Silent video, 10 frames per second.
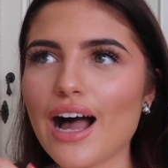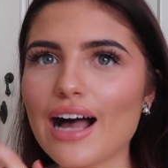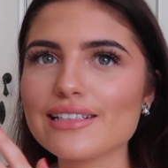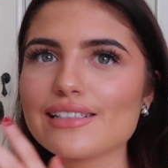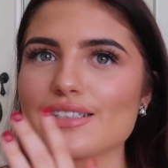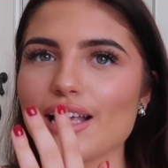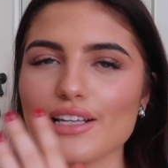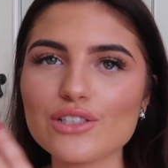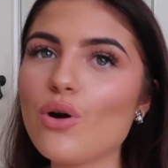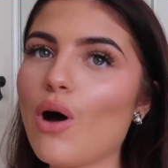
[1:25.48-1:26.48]
as
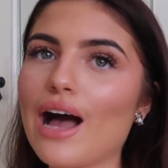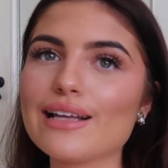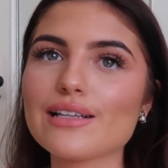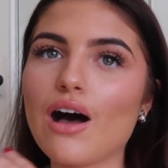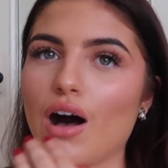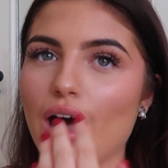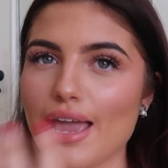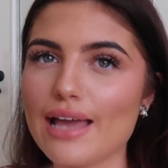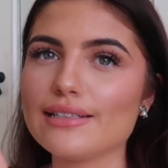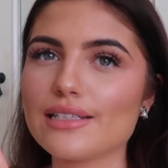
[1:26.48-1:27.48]

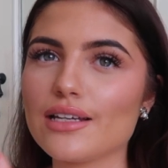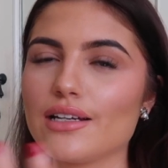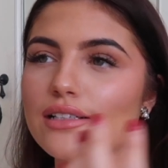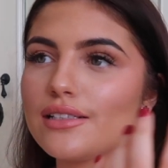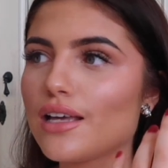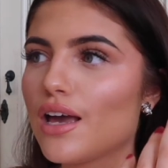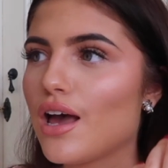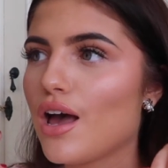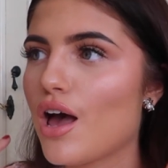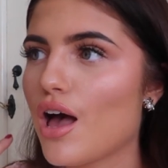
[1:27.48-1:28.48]
high-end and as
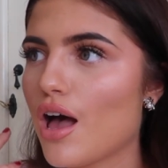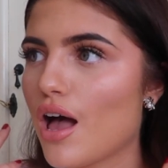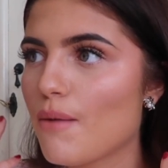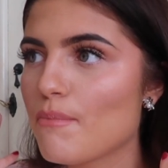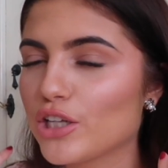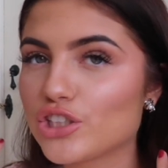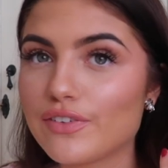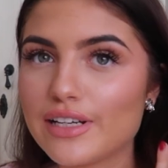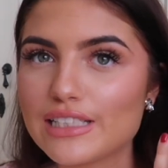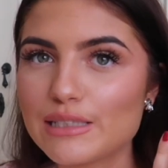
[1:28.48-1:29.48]
much
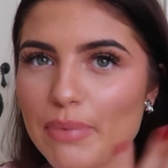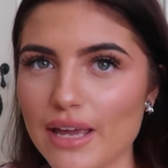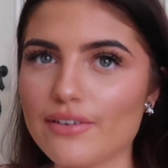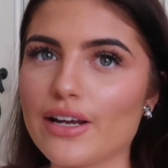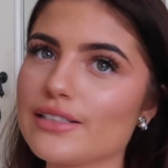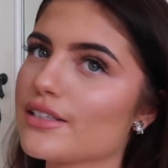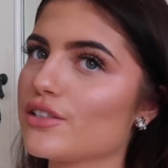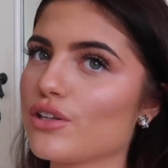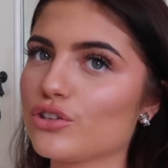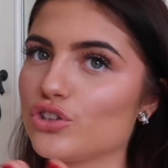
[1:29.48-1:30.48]
of an experience
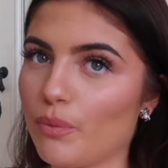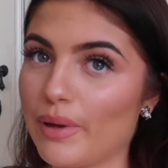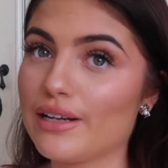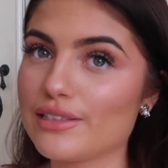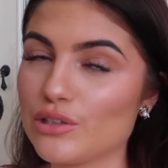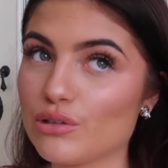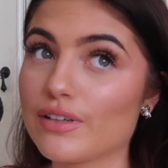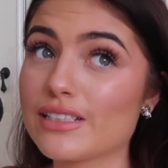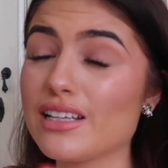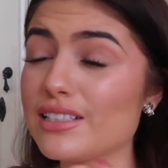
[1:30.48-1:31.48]
as shopping at
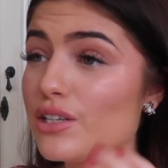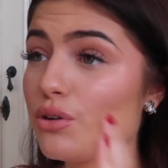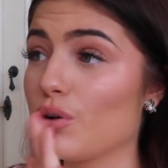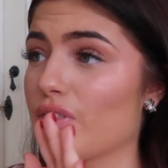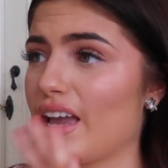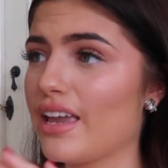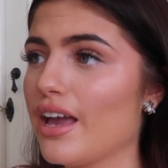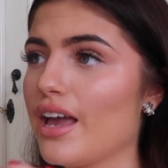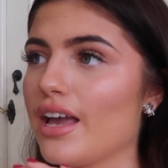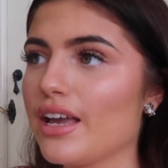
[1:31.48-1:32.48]
Dior is. At Dior,
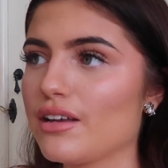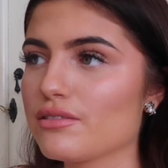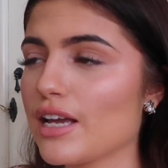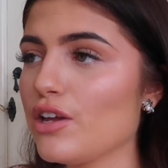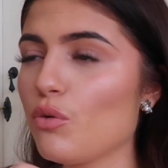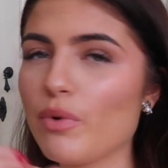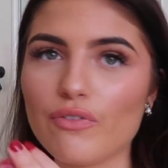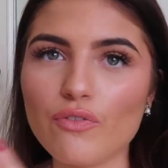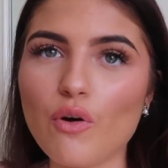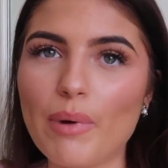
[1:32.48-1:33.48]
they say you're
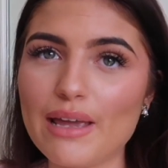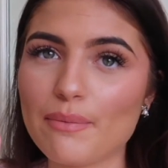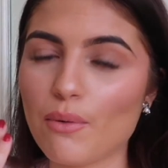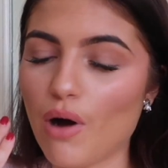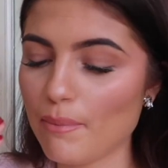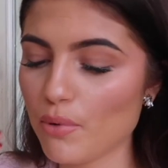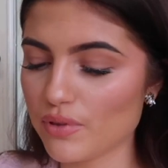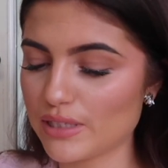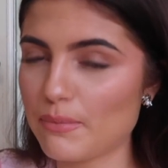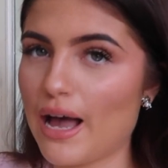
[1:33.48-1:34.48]
with four people. I
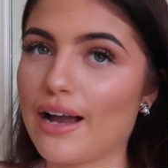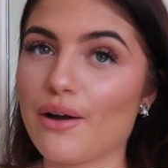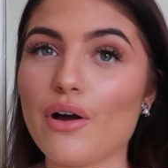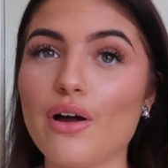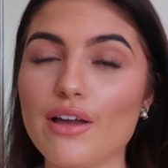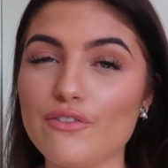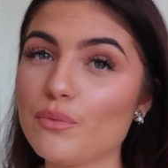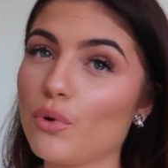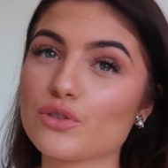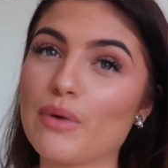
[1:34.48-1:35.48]
bought this bag, if
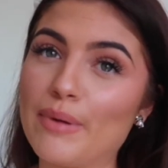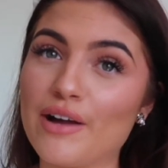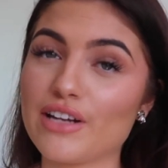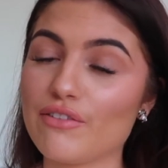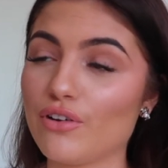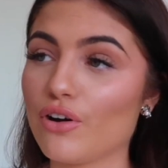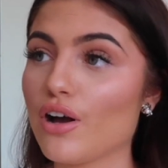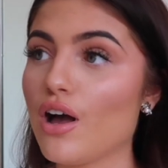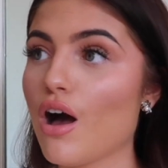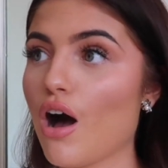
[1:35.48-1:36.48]
you watch my birthday
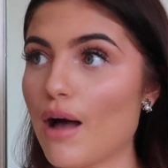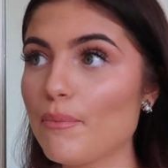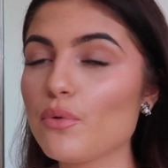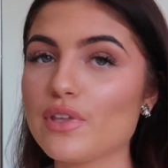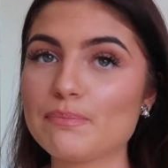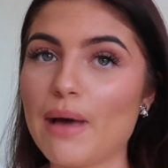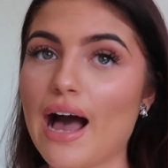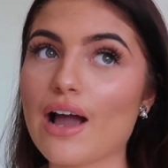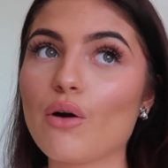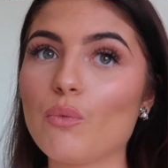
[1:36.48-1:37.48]
vlog, I bought this
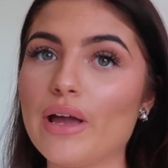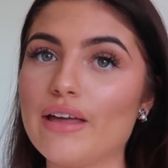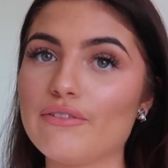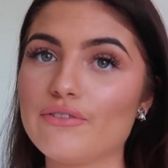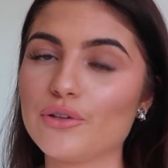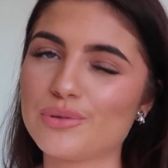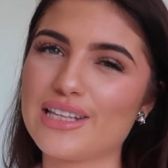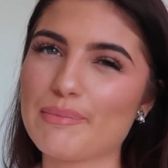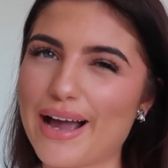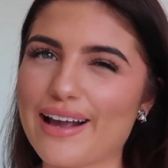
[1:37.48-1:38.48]
bag with, you'll
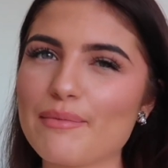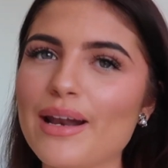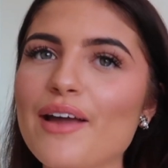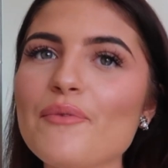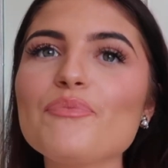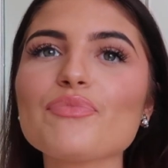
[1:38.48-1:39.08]
see the bag in a minute,